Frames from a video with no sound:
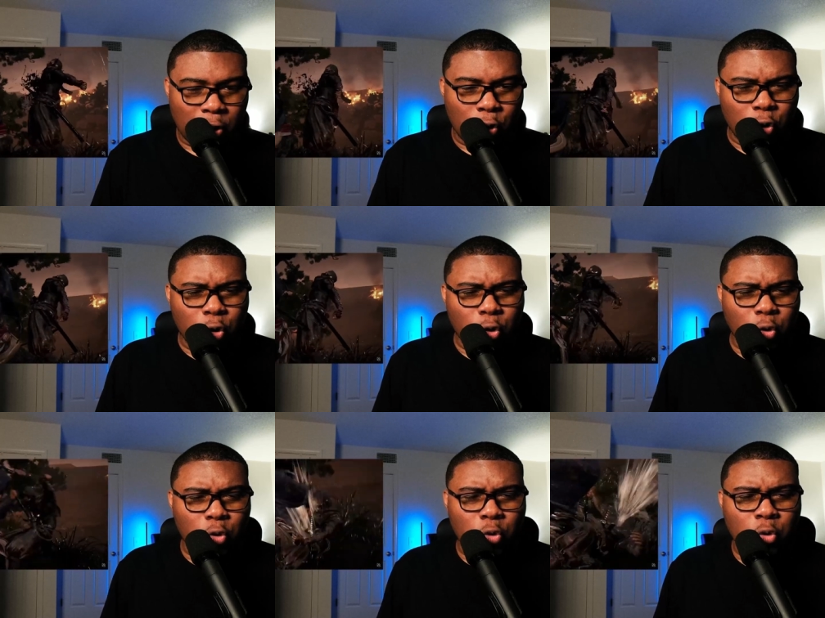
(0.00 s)

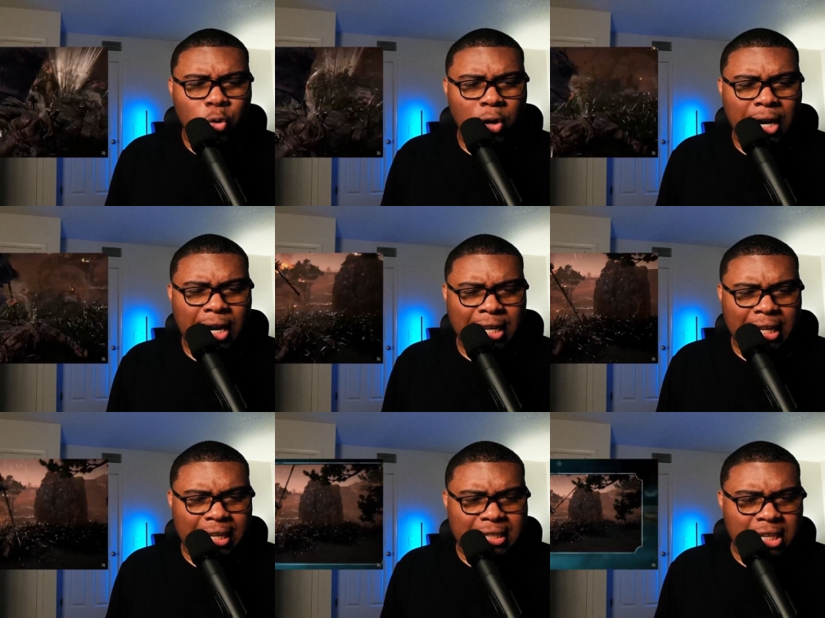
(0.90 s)
Ooh! I
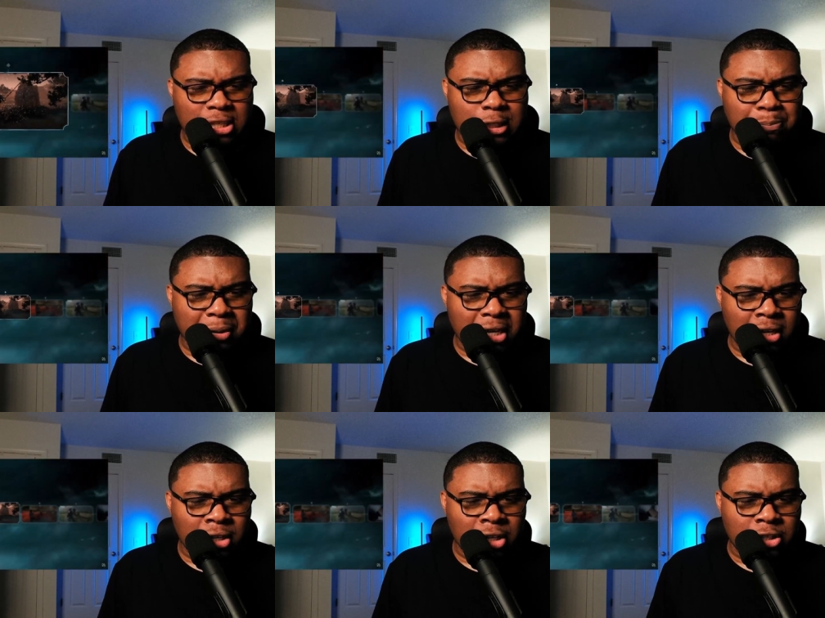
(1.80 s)
like the spin
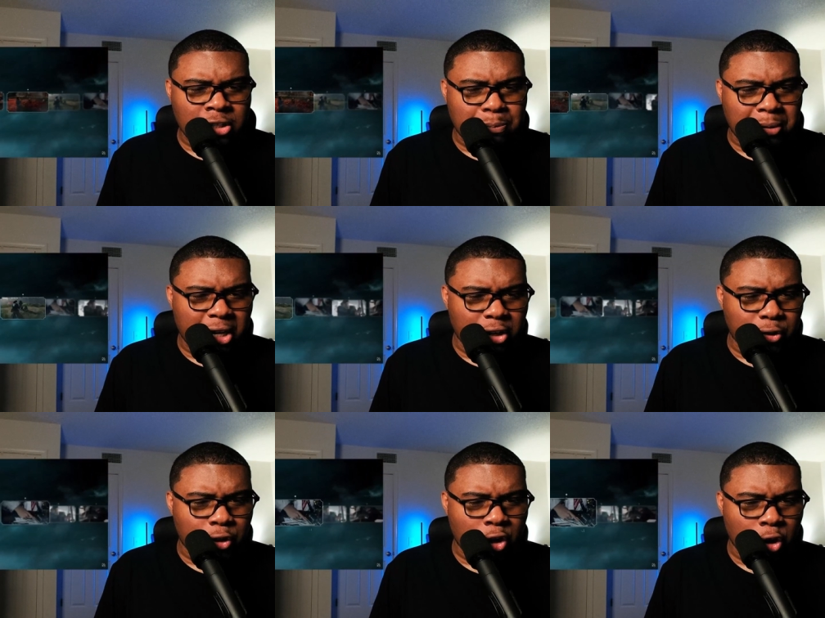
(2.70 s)
on the spear,
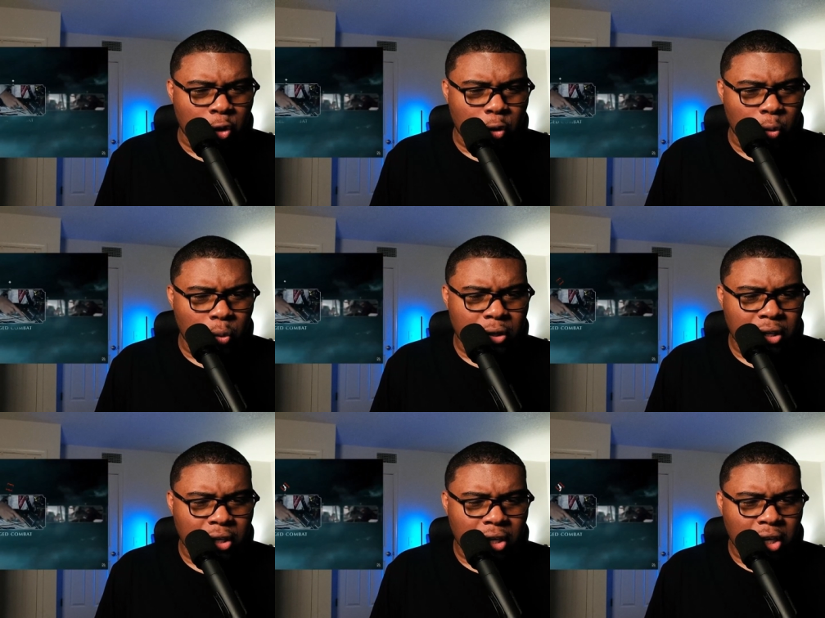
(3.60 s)
though.
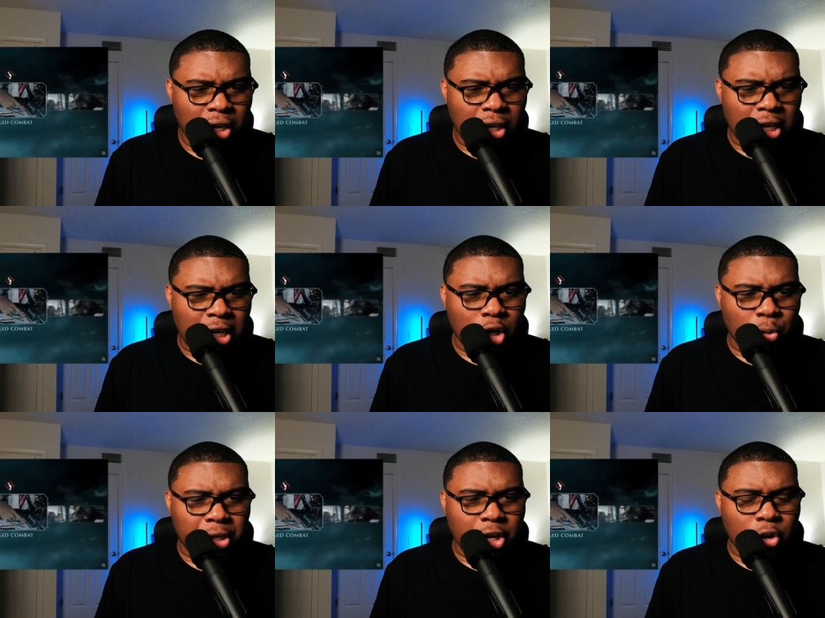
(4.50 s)
Here
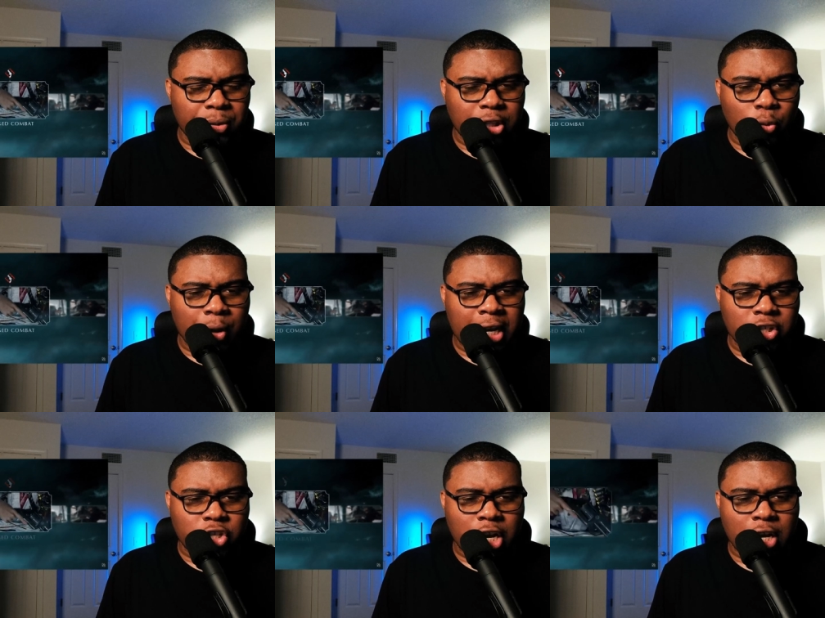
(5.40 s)
we go with the
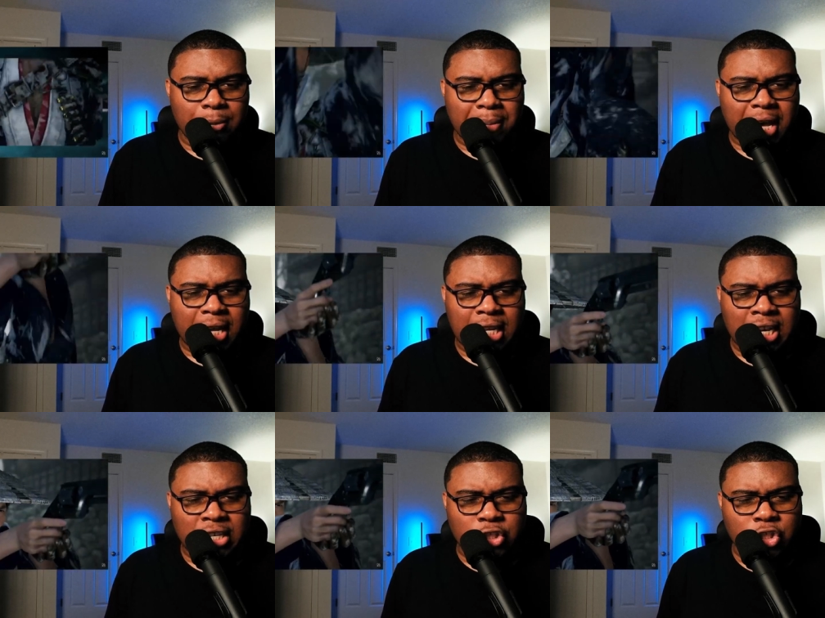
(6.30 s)
range combat.
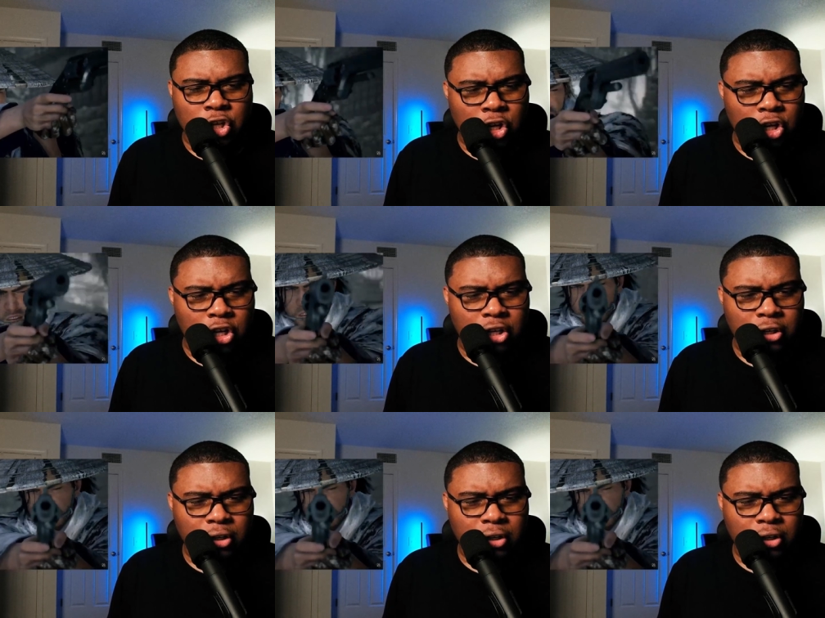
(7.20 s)
Yes, sir.